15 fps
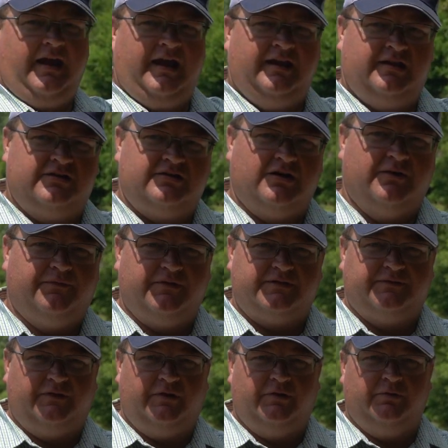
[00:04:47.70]
and the surface
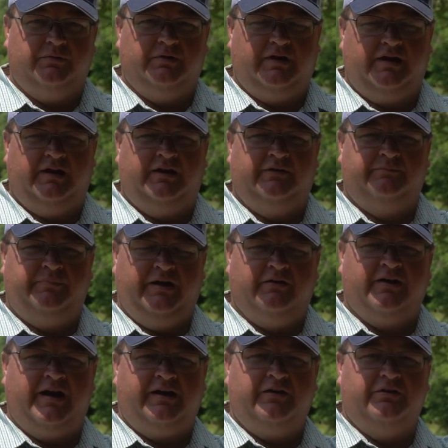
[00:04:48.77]
flow of
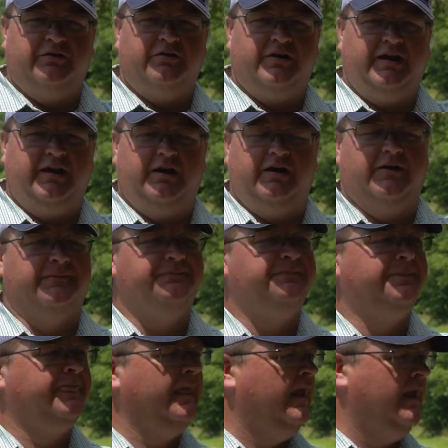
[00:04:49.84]
Big Raccoon Creek here.
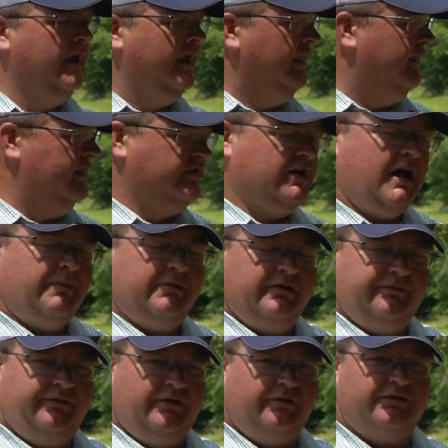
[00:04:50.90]
The job of
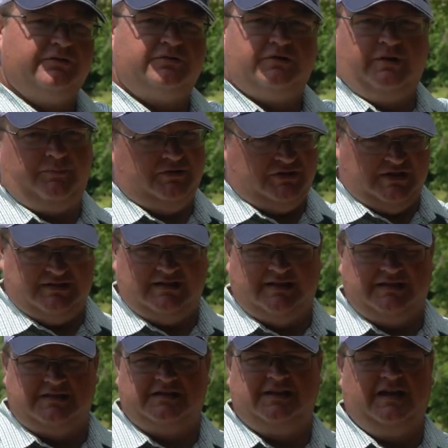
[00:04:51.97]
the filter strip is just
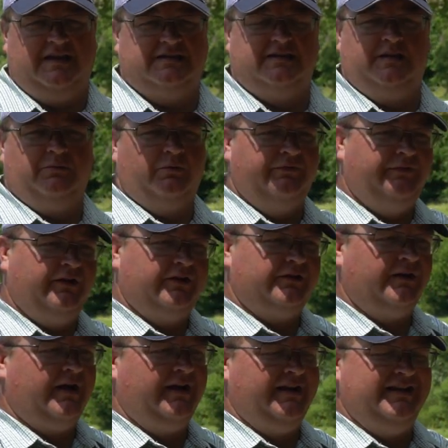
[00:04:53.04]
as it says. It will
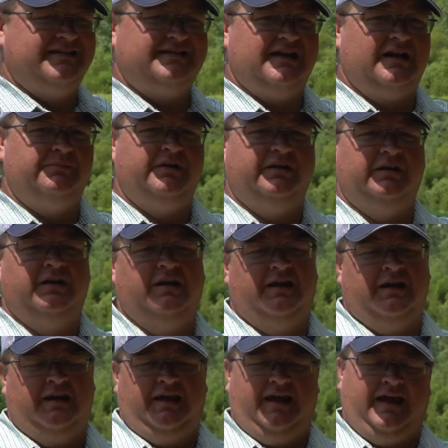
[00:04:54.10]
filter out any sediment,
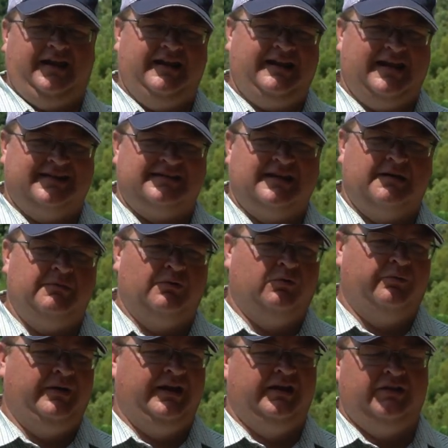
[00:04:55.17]
and in that sediment
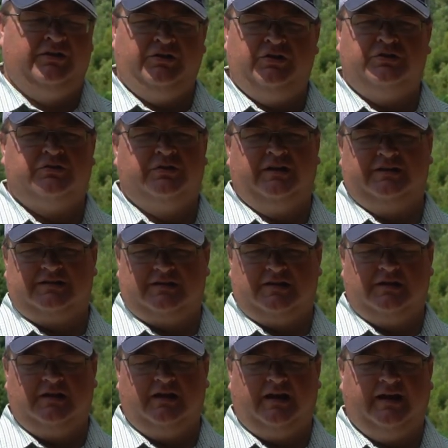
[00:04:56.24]
will be in the nutrients
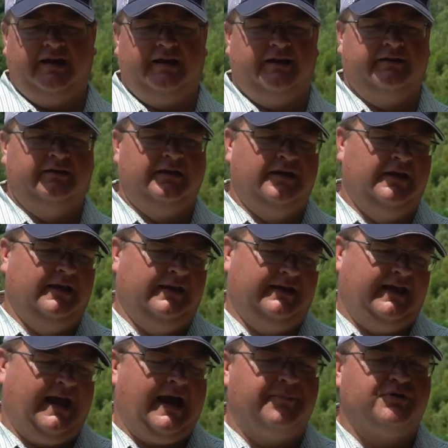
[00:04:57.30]

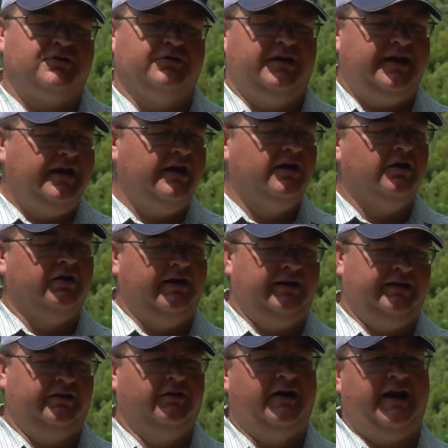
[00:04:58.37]
captured here in
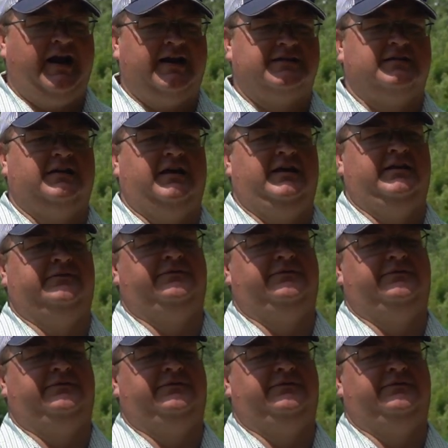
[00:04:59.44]
the grass and